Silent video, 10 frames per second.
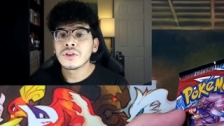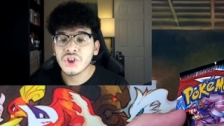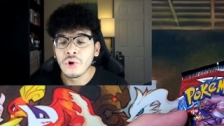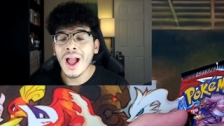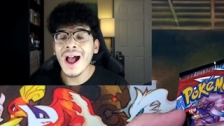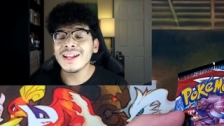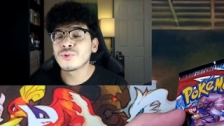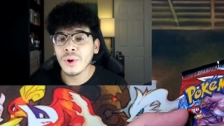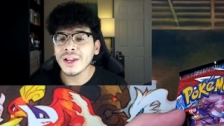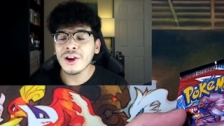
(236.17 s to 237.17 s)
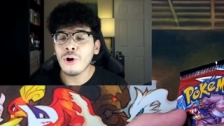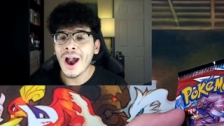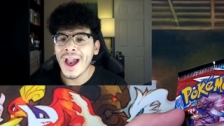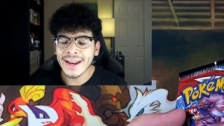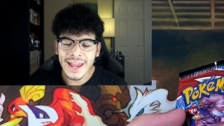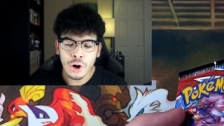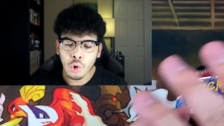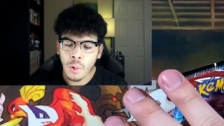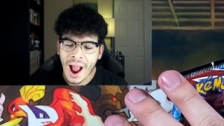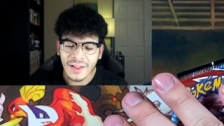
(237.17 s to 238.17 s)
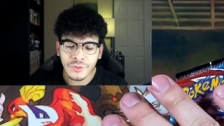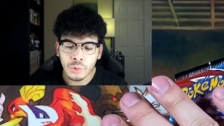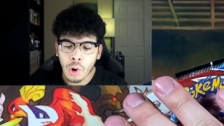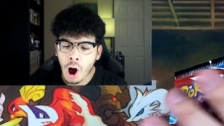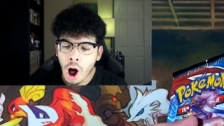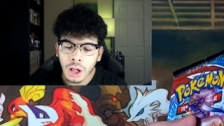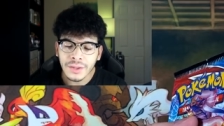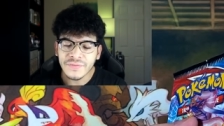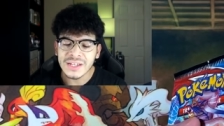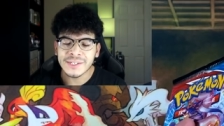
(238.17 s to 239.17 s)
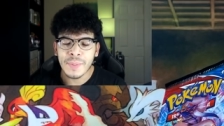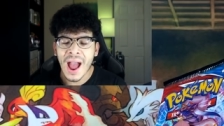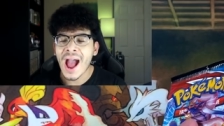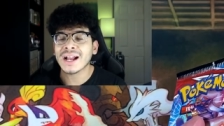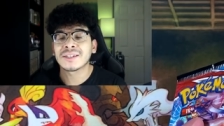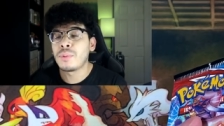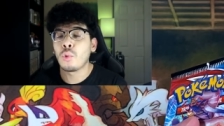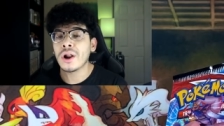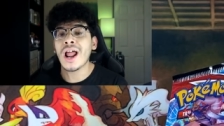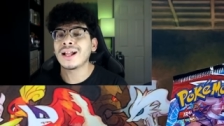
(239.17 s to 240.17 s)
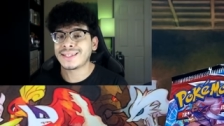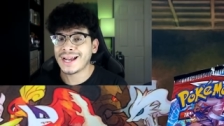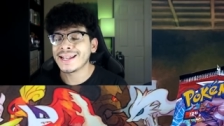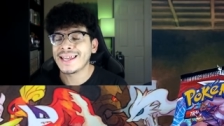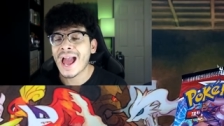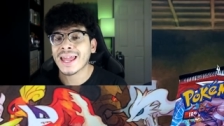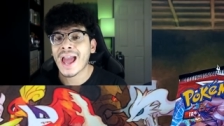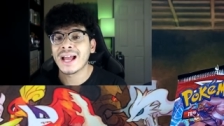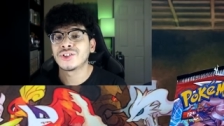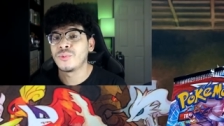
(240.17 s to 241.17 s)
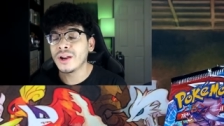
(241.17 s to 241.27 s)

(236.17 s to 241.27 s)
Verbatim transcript: So guys, we're gonna go ahead and crack through all of these packs, but we're not done yet, guys.